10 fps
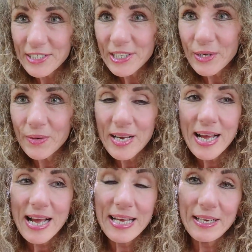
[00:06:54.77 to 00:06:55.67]
So,
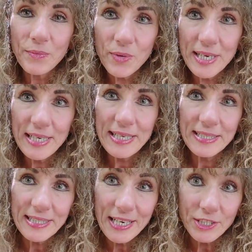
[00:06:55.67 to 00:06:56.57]
and when he
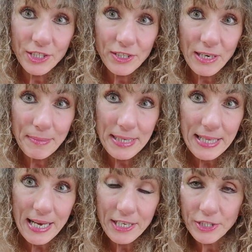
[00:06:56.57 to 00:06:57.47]
started screaming
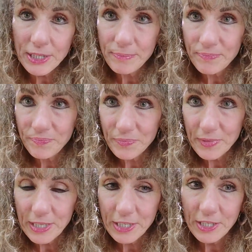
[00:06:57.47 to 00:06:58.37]
that, she
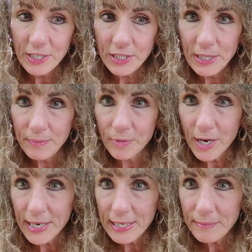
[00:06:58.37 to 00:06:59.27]

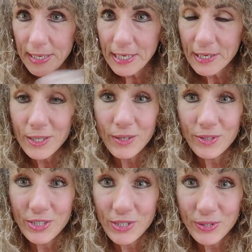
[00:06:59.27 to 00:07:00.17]
brought him in and
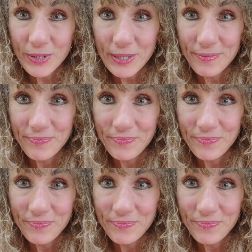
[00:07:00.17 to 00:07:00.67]
closed the door.